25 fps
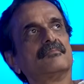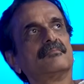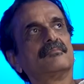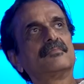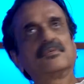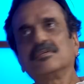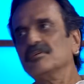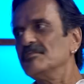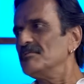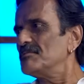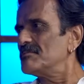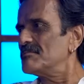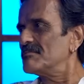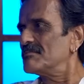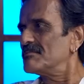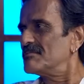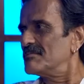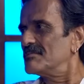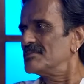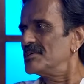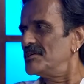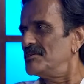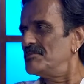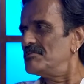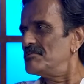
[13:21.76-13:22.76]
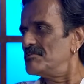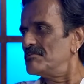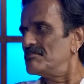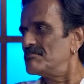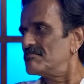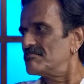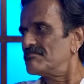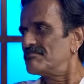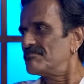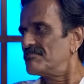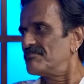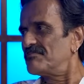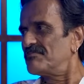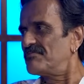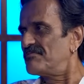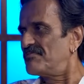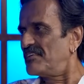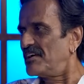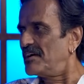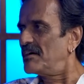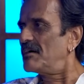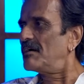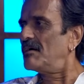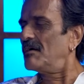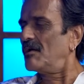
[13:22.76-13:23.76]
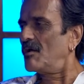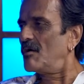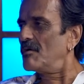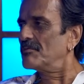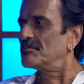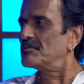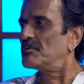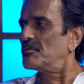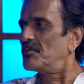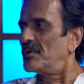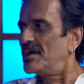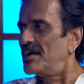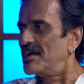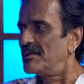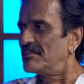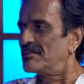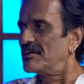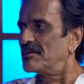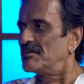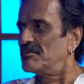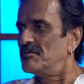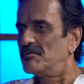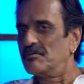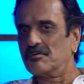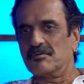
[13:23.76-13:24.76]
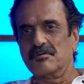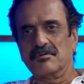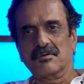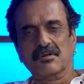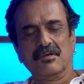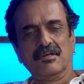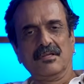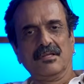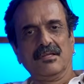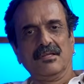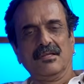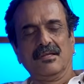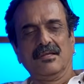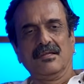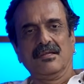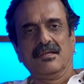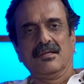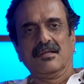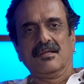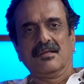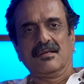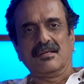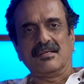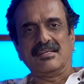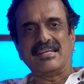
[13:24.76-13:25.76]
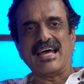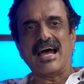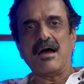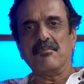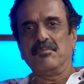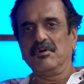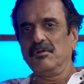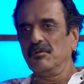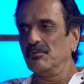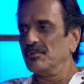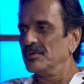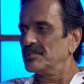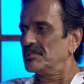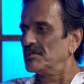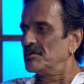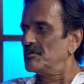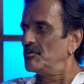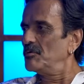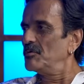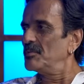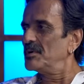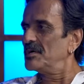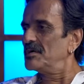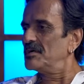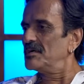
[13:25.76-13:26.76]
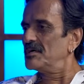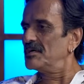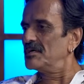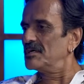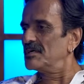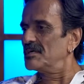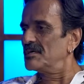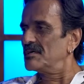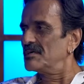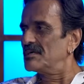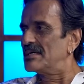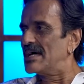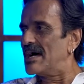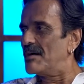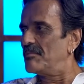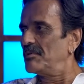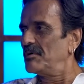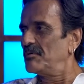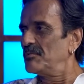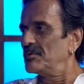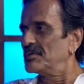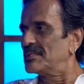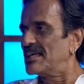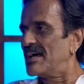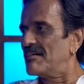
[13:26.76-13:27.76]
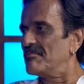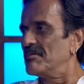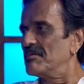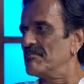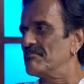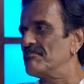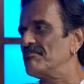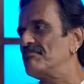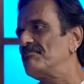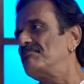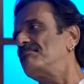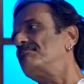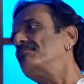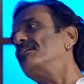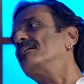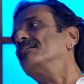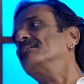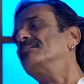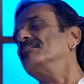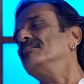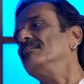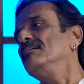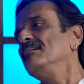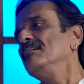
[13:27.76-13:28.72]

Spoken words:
you. Did you figure along the way that you could dabble with humor and dabble with having fun,